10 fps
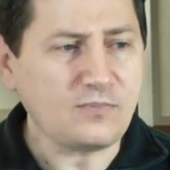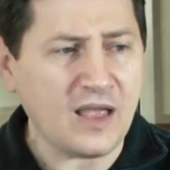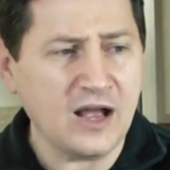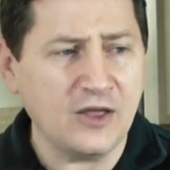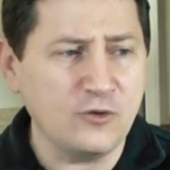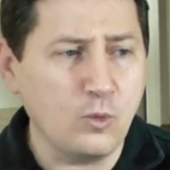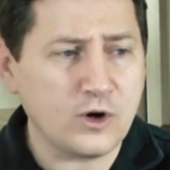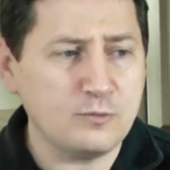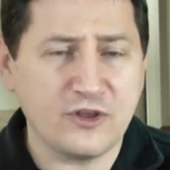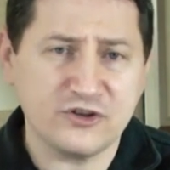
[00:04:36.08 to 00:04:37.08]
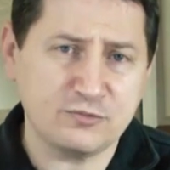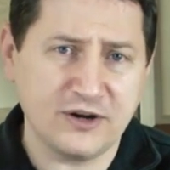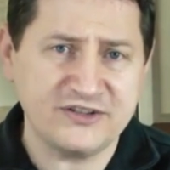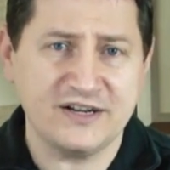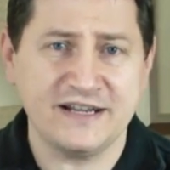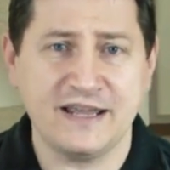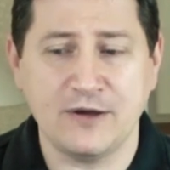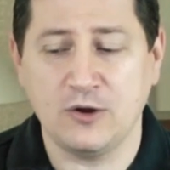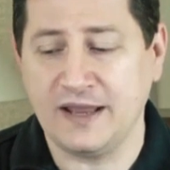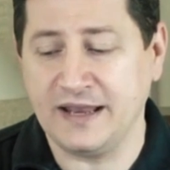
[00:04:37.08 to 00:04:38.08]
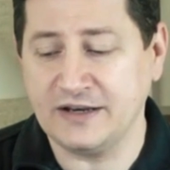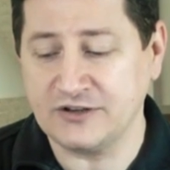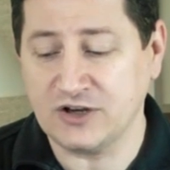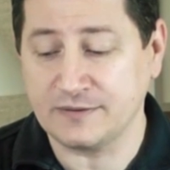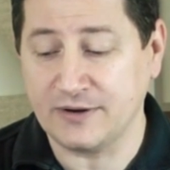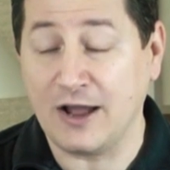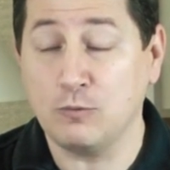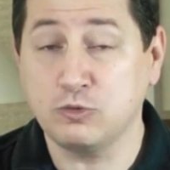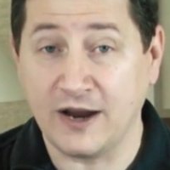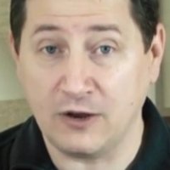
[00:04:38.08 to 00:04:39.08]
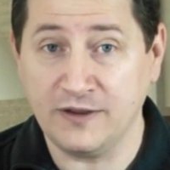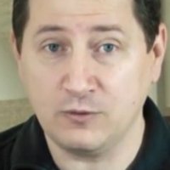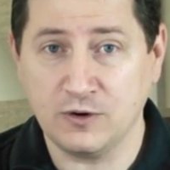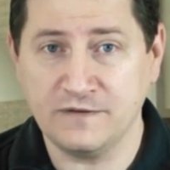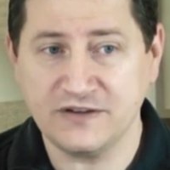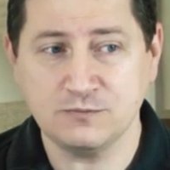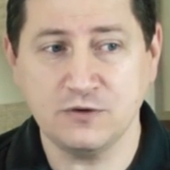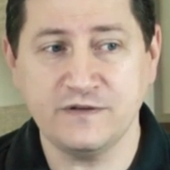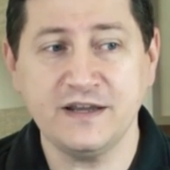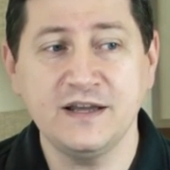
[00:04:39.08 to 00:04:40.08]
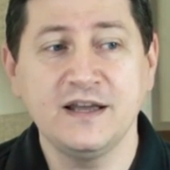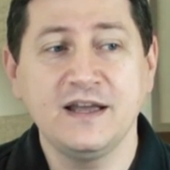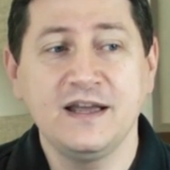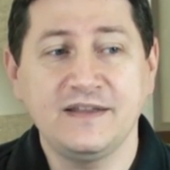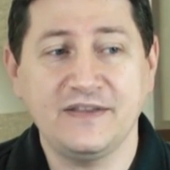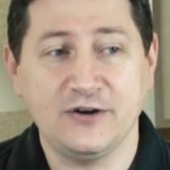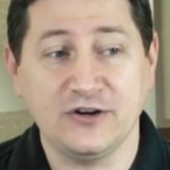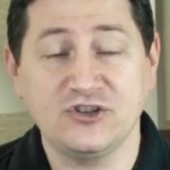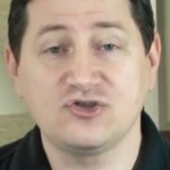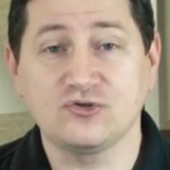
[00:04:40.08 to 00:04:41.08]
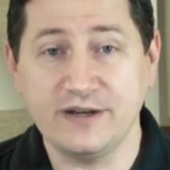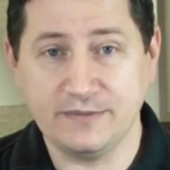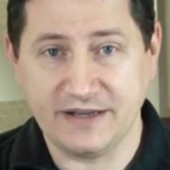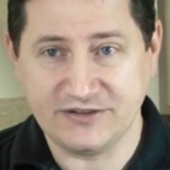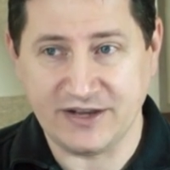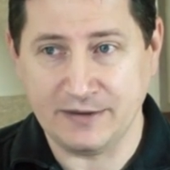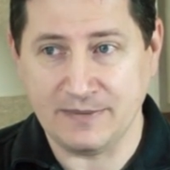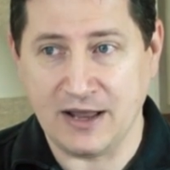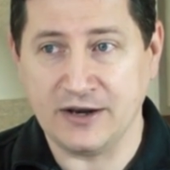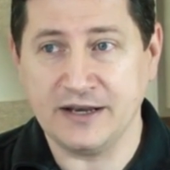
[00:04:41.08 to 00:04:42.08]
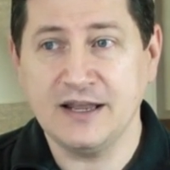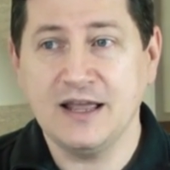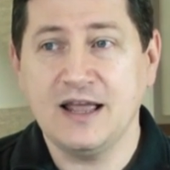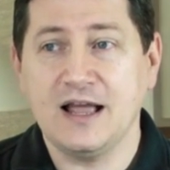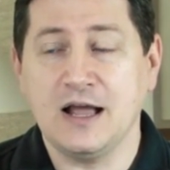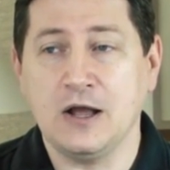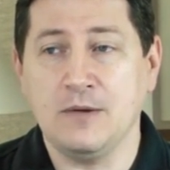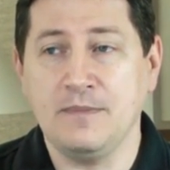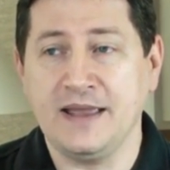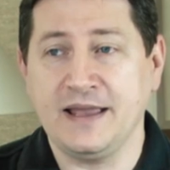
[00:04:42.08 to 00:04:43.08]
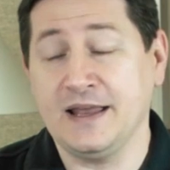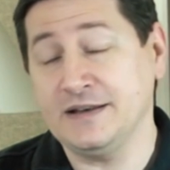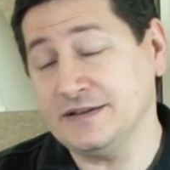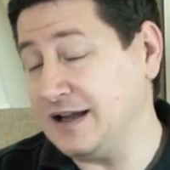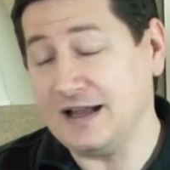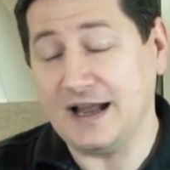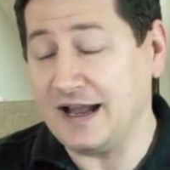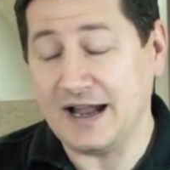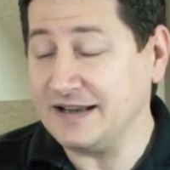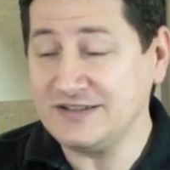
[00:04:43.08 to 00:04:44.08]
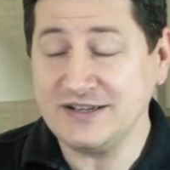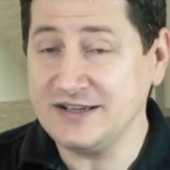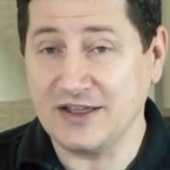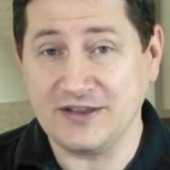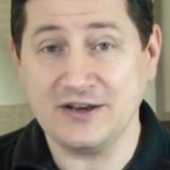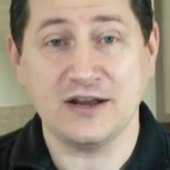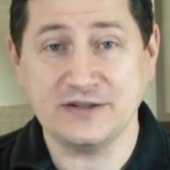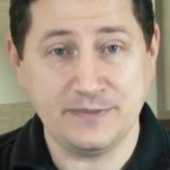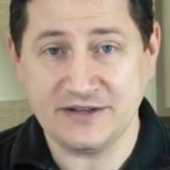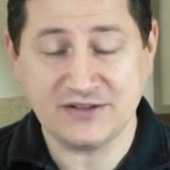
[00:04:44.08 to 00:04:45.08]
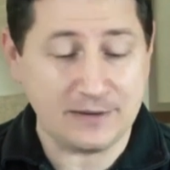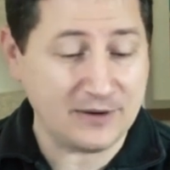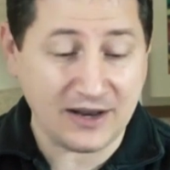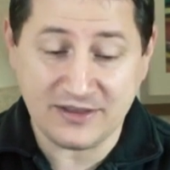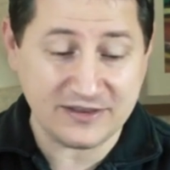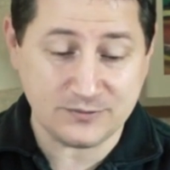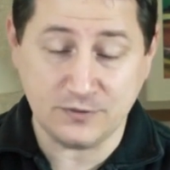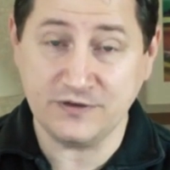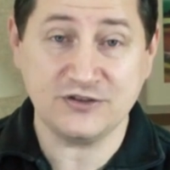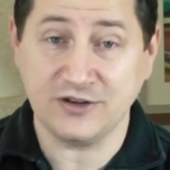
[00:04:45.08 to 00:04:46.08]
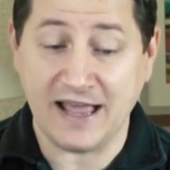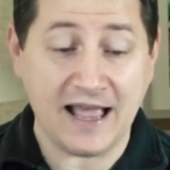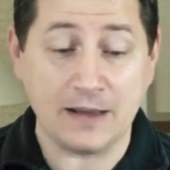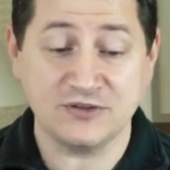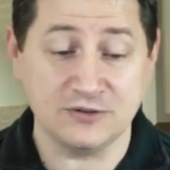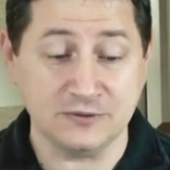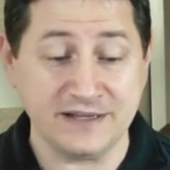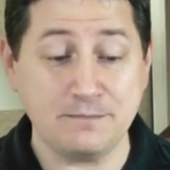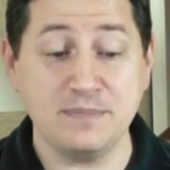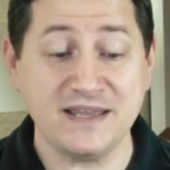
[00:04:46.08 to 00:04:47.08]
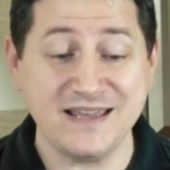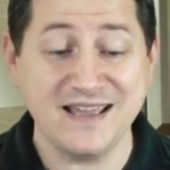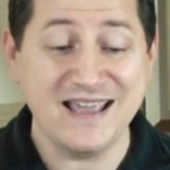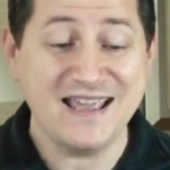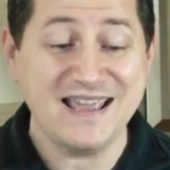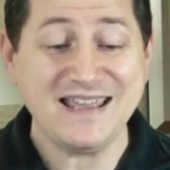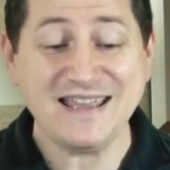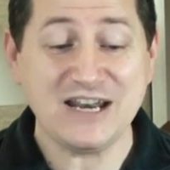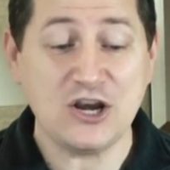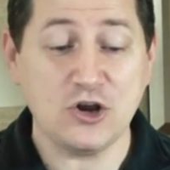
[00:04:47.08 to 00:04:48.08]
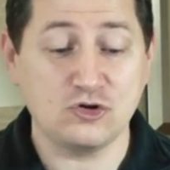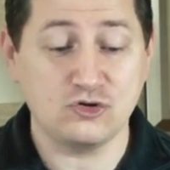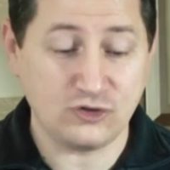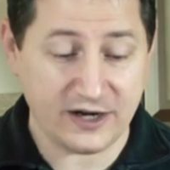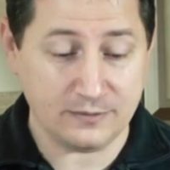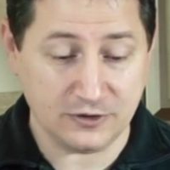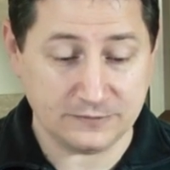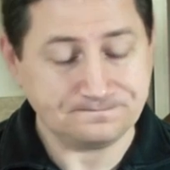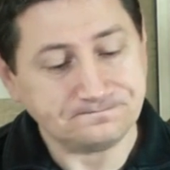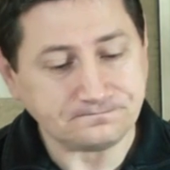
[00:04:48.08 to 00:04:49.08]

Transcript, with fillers: Uh, the Warner Brothers president came out and, and talked about how proud they were of this movie, that they're extremely excited about it. Um, and I, I see nothing not to be excited about. I think this movie is going to absolutely be incredible.